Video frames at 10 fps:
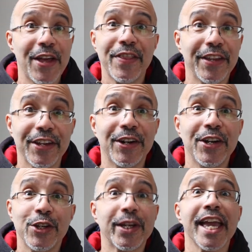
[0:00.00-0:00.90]

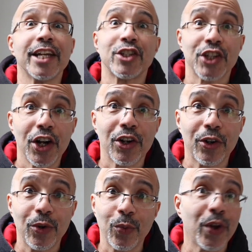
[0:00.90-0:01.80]
You can't
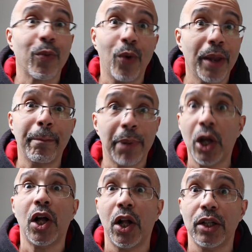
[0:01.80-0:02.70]
juggle with one
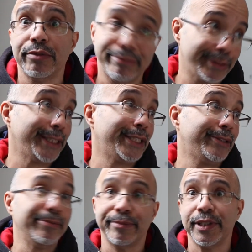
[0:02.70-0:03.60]
ball, you
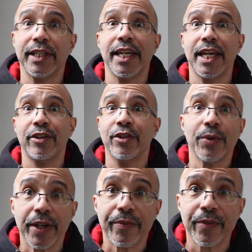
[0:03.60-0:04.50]
know? You can't
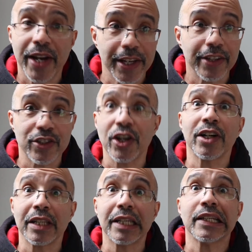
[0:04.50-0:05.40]
do it, right?
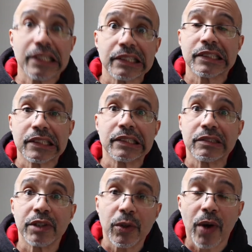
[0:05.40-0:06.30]
Juggling
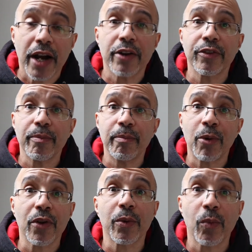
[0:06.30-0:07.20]
requires
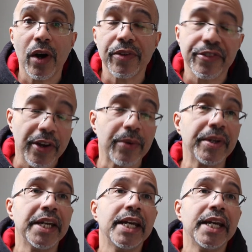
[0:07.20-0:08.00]
more than one. So,